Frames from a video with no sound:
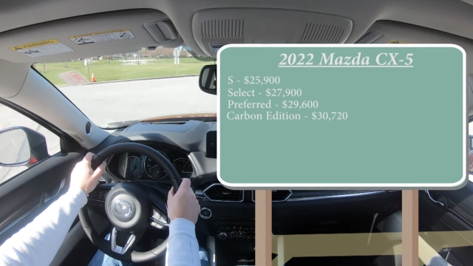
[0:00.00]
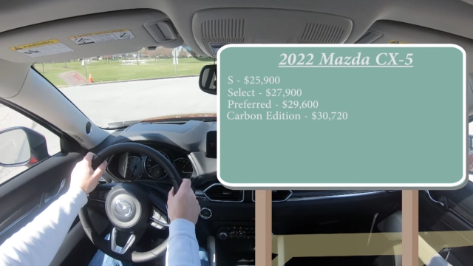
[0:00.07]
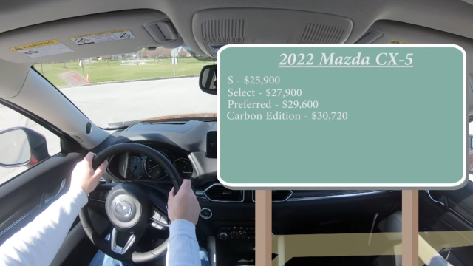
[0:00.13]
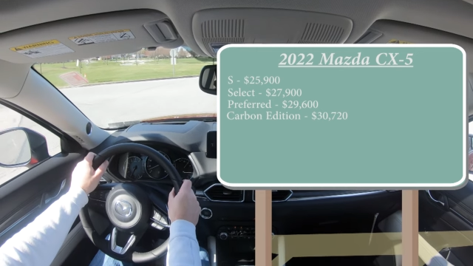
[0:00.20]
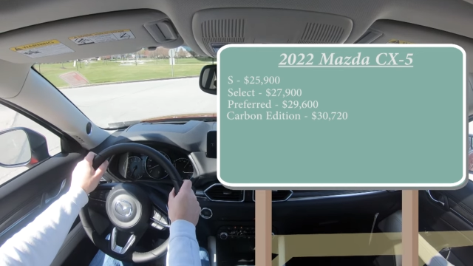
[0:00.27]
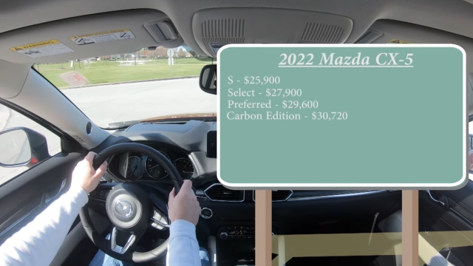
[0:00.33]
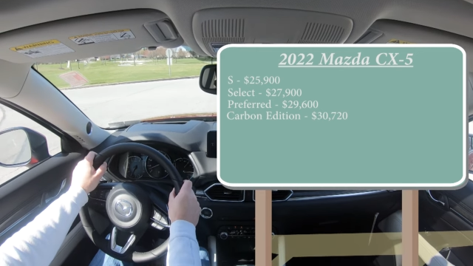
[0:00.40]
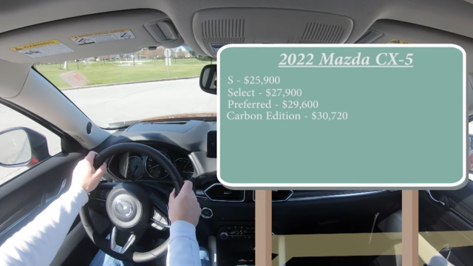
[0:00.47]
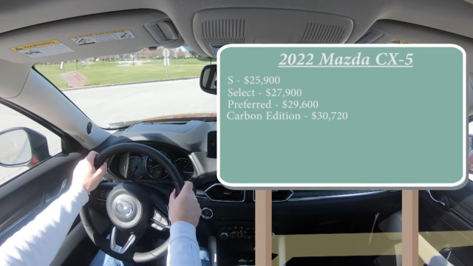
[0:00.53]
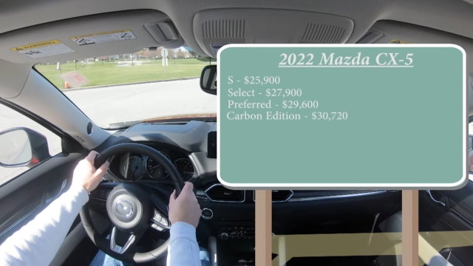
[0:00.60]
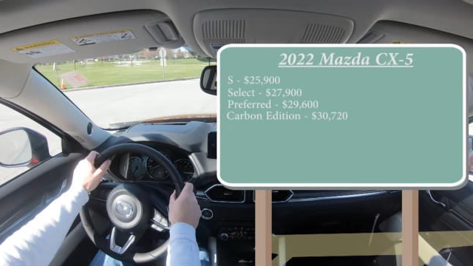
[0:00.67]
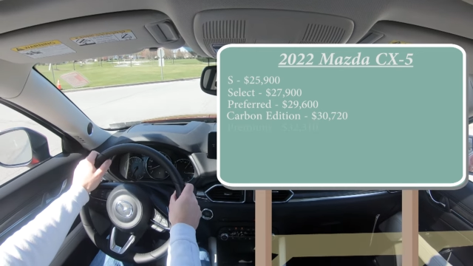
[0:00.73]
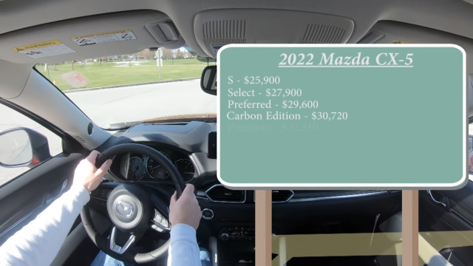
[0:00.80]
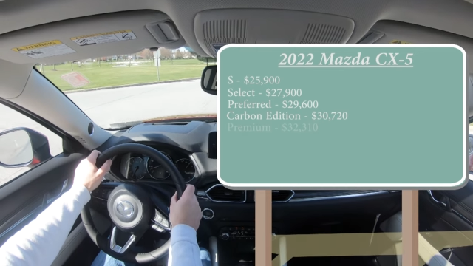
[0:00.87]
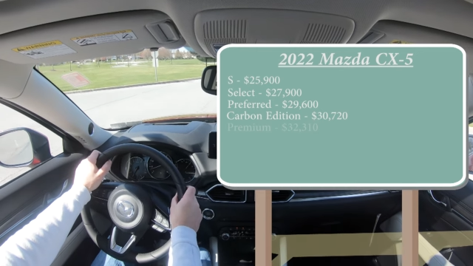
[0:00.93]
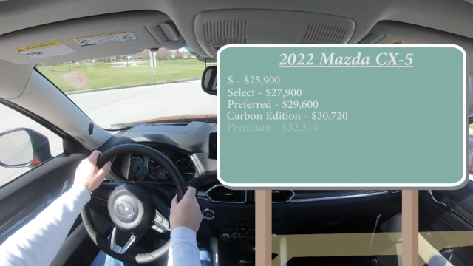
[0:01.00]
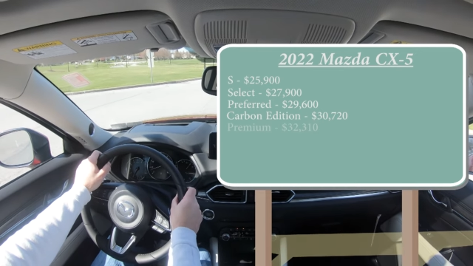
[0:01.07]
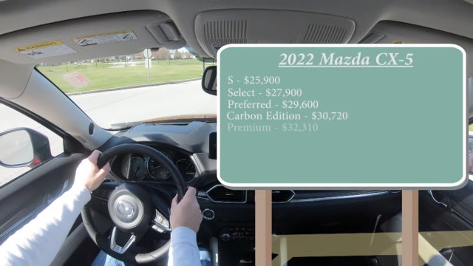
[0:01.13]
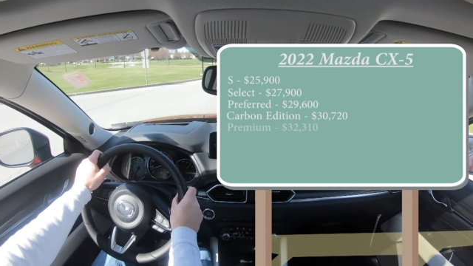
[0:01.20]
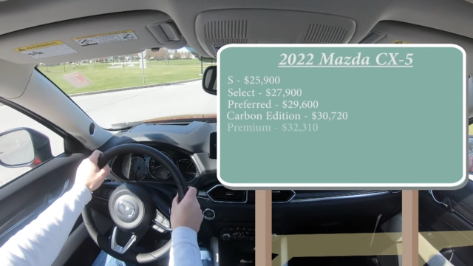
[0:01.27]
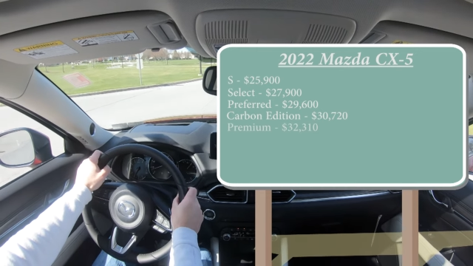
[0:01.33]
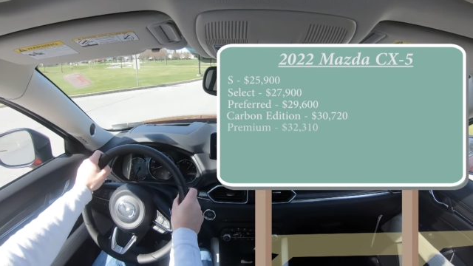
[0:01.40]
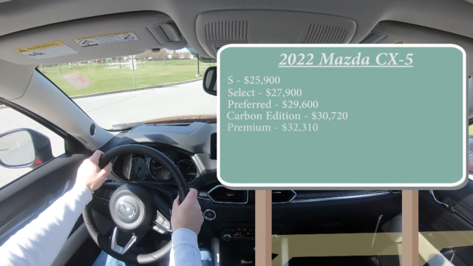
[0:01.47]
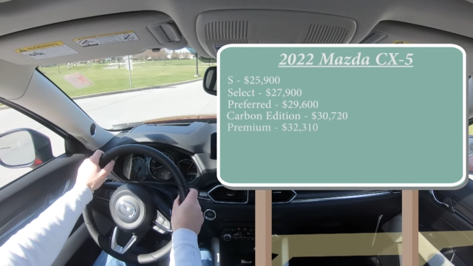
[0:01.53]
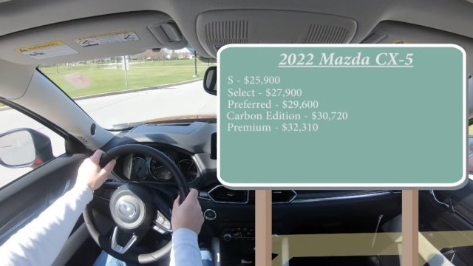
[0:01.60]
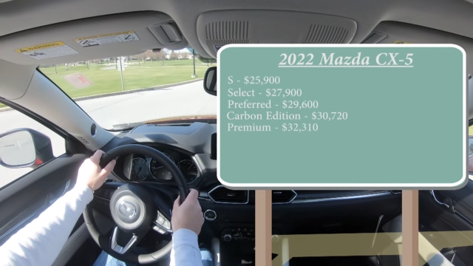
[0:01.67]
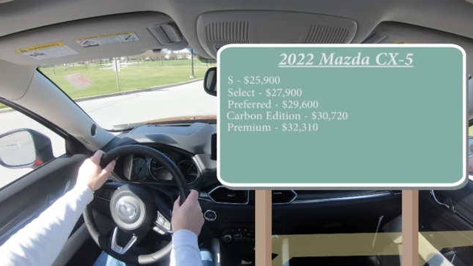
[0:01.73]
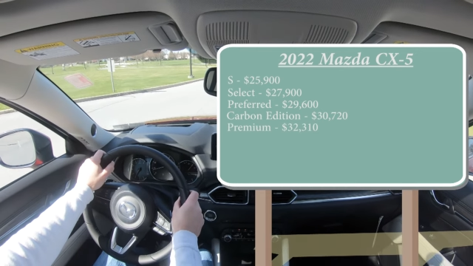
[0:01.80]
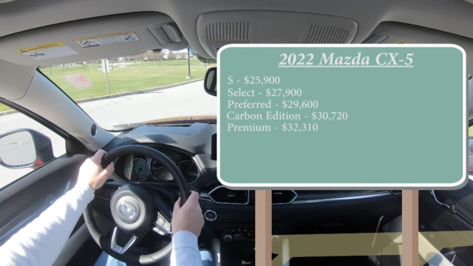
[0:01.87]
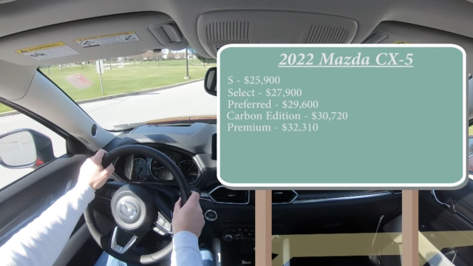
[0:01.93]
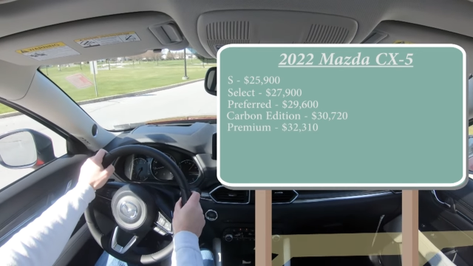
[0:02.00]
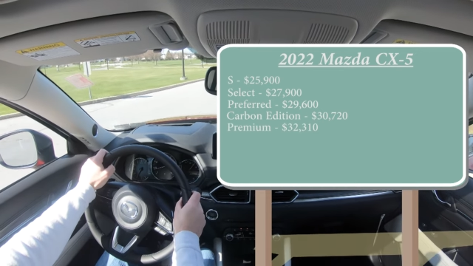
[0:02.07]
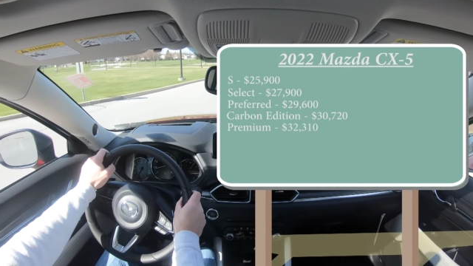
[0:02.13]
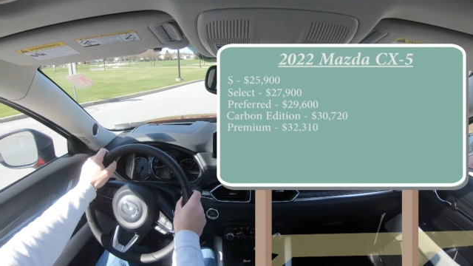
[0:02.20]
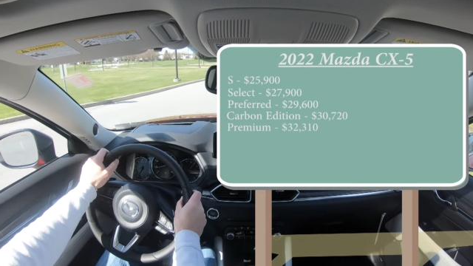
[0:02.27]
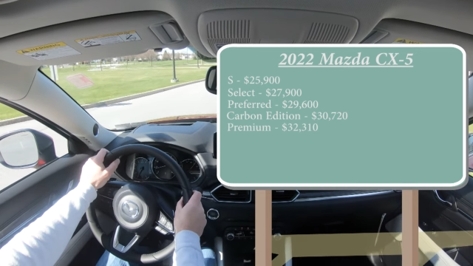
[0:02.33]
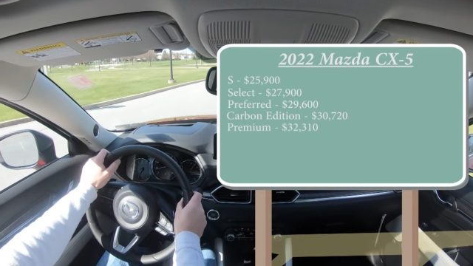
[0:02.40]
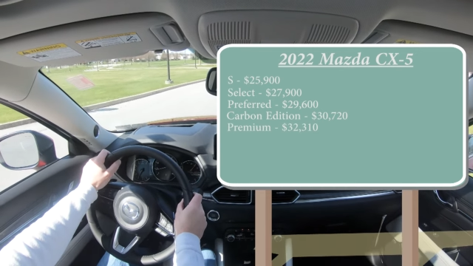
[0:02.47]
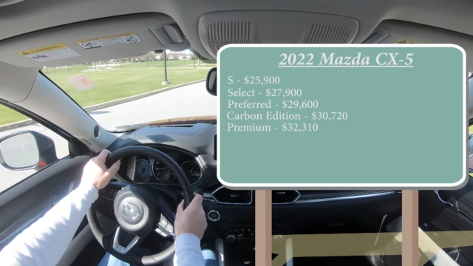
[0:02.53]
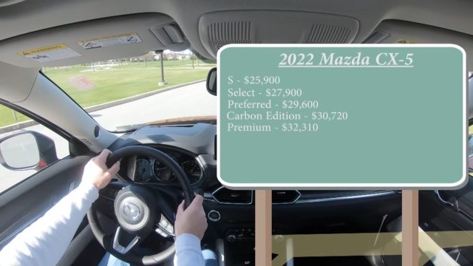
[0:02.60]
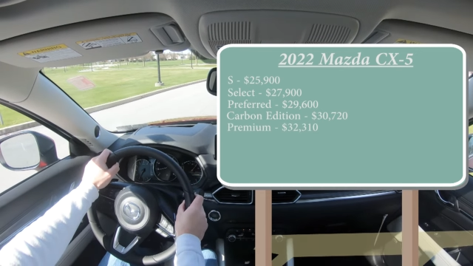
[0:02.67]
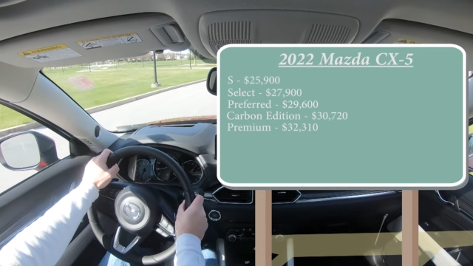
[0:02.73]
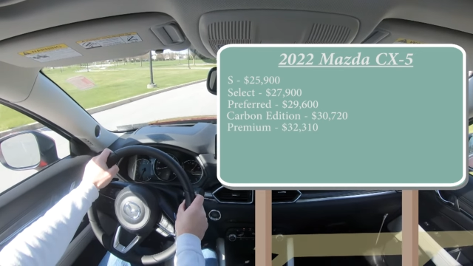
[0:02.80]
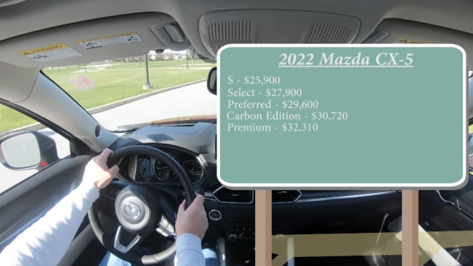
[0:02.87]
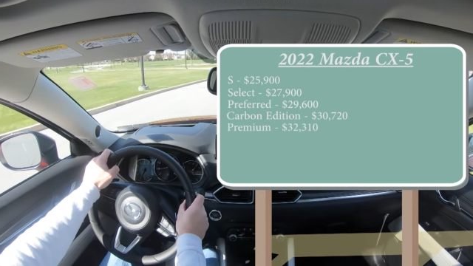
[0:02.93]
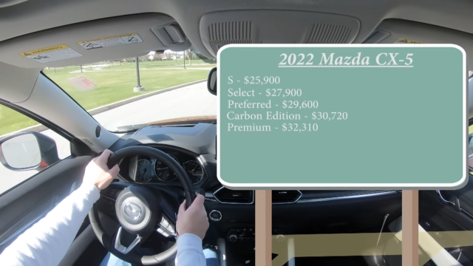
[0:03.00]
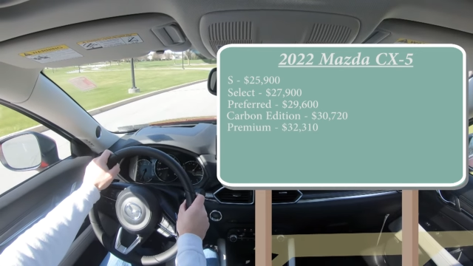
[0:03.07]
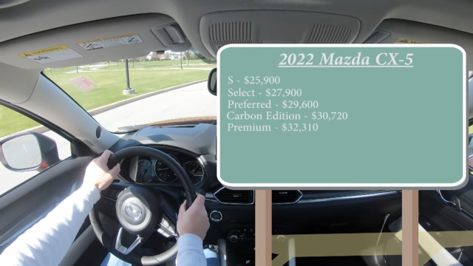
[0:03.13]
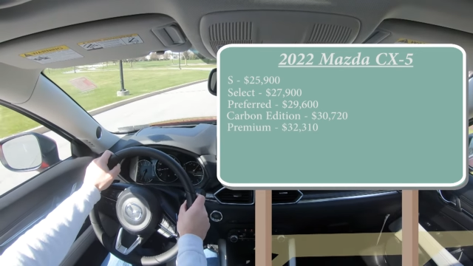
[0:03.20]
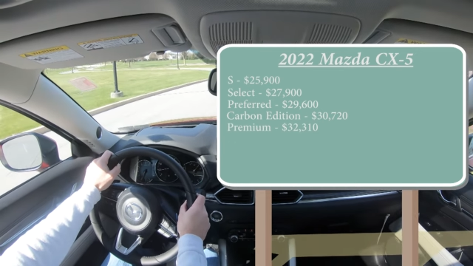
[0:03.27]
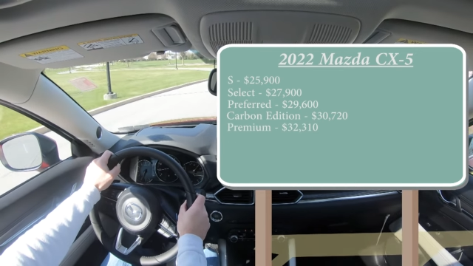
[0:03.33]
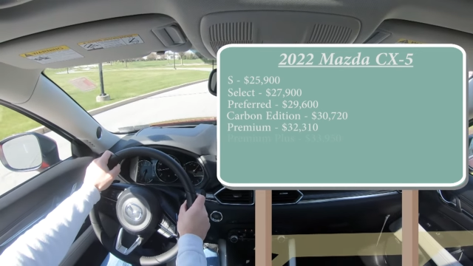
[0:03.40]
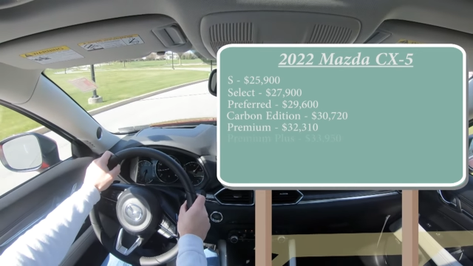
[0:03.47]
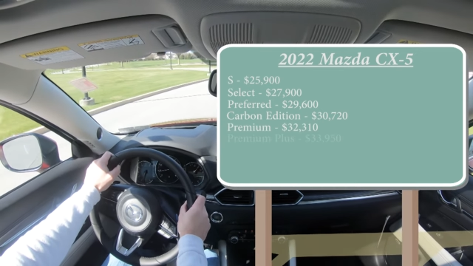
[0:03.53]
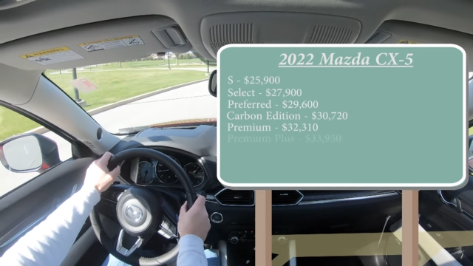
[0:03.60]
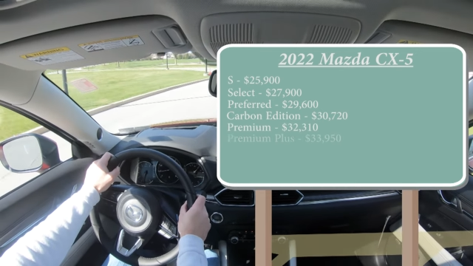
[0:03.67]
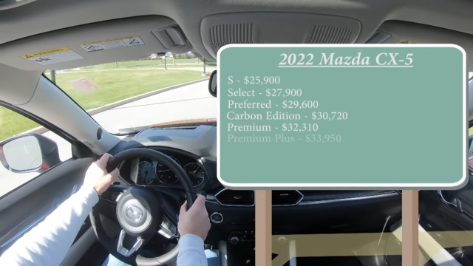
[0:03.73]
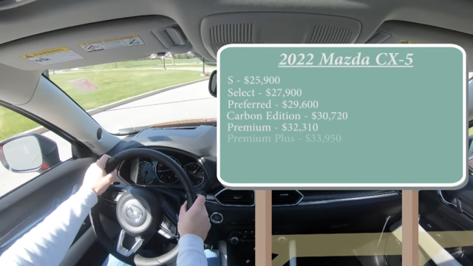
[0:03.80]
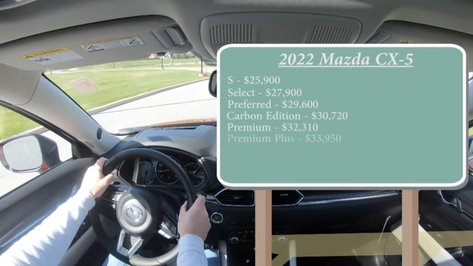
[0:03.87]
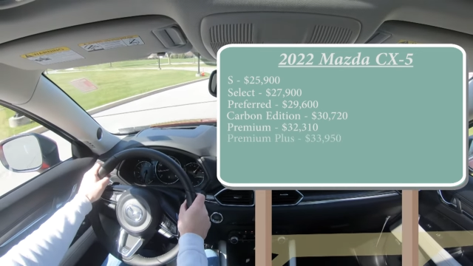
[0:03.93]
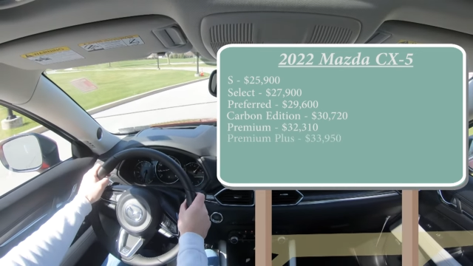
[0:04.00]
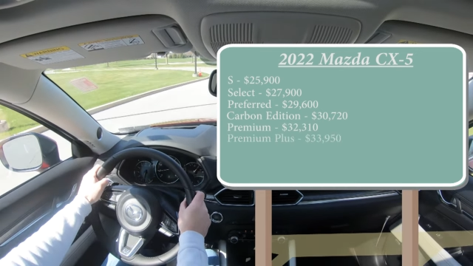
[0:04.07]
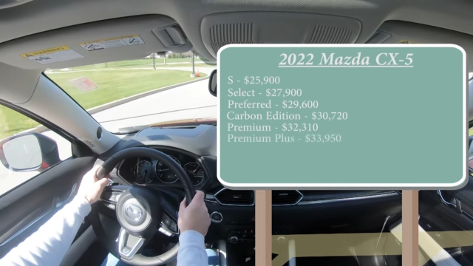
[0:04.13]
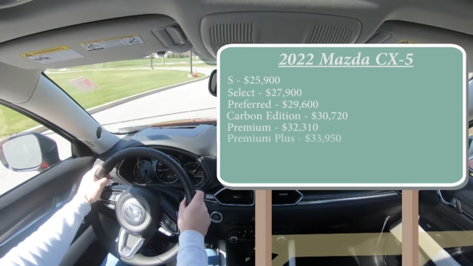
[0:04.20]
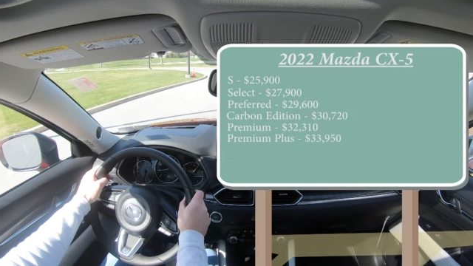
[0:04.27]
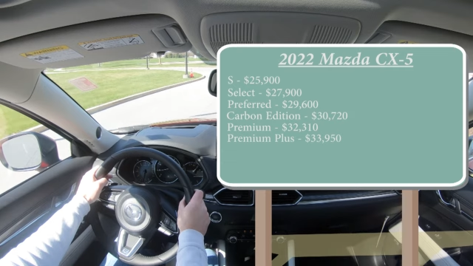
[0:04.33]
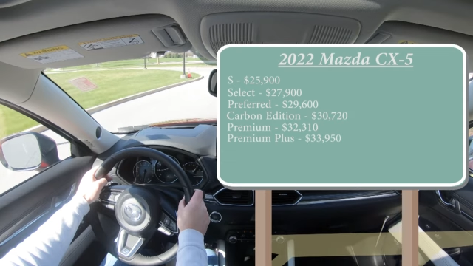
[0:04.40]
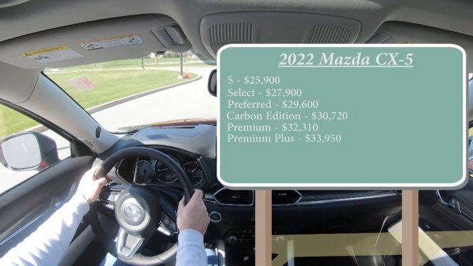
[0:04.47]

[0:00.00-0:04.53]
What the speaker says: No face is visible, so there are no lips to read.